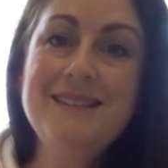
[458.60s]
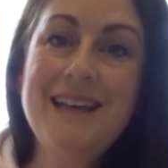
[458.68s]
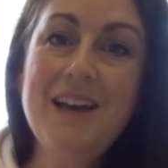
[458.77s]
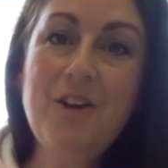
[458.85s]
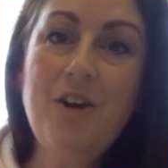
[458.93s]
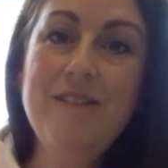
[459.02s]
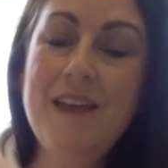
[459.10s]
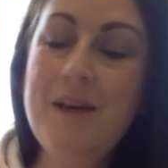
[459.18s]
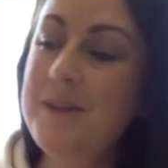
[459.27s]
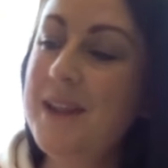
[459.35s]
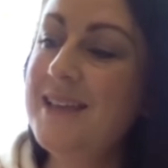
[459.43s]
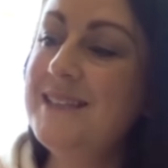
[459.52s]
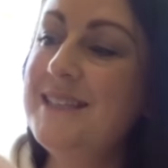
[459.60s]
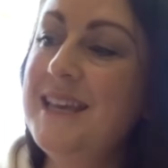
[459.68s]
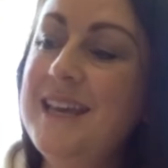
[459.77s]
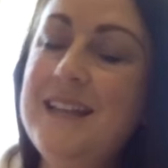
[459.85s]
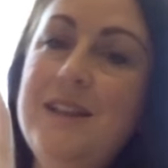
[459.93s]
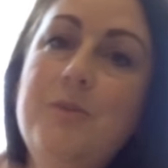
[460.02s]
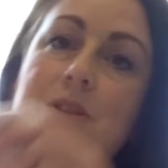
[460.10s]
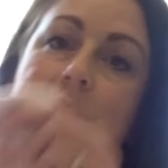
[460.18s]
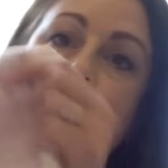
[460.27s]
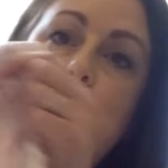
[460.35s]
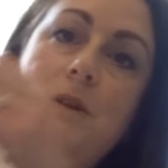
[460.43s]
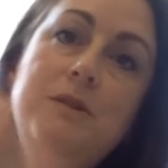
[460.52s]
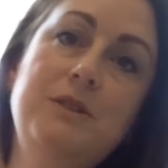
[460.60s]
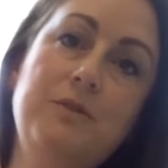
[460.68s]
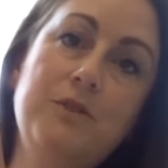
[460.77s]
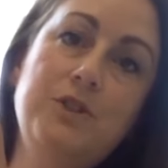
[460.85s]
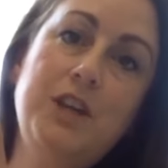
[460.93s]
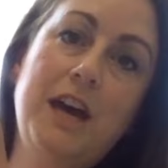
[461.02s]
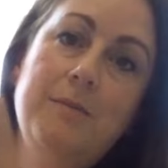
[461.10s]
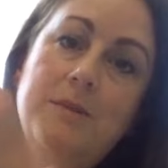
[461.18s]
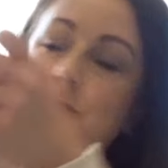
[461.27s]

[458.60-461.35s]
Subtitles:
that I got in the M&S sale were these beautiful pyjamas